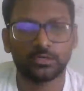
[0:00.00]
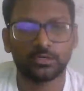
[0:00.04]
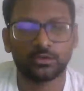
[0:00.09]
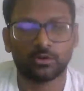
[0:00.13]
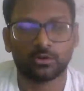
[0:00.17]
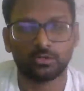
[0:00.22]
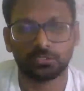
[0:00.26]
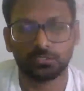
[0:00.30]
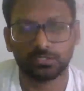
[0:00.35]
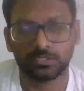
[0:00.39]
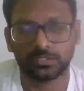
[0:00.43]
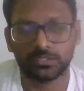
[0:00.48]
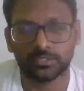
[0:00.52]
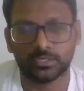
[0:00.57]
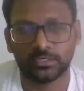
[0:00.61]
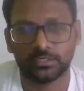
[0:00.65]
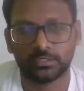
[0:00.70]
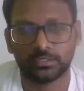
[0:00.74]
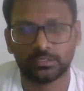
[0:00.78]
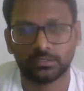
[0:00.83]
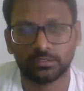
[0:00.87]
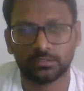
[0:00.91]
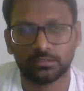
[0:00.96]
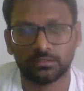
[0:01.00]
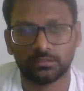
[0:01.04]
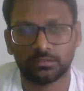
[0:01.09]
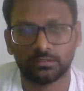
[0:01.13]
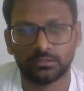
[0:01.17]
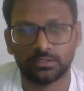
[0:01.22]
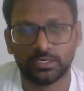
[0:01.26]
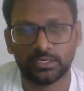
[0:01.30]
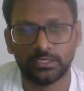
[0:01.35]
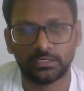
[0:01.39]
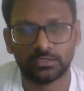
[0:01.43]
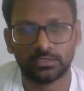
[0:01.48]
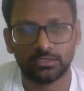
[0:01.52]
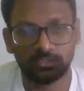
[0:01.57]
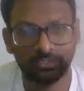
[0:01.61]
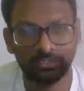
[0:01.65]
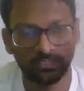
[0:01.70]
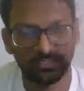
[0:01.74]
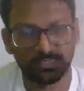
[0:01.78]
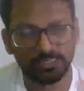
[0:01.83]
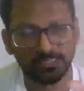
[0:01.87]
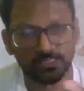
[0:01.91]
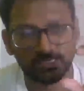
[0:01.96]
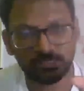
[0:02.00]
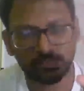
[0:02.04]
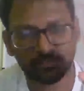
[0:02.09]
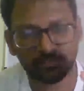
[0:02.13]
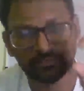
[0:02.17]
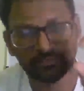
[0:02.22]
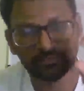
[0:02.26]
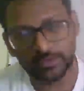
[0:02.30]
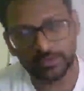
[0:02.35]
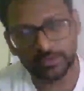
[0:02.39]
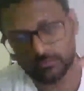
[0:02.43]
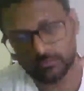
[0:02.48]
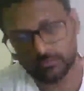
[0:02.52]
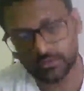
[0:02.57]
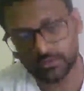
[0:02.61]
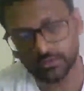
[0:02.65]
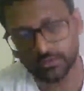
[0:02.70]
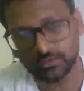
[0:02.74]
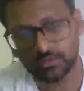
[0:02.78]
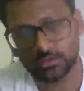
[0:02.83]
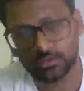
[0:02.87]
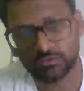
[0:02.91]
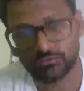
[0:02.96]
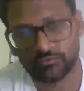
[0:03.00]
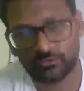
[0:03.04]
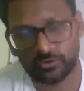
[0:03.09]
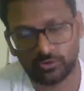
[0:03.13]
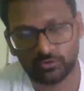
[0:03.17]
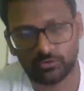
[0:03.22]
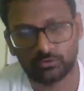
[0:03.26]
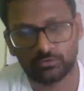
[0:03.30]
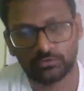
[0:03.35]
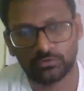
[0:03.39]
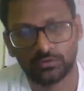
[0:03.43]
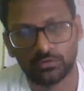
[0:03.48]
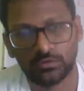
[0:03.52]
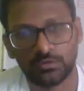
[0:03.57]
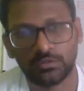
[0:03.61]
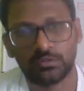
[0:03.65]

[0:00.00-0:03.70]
concentrate, right? This is the framework you need to follow.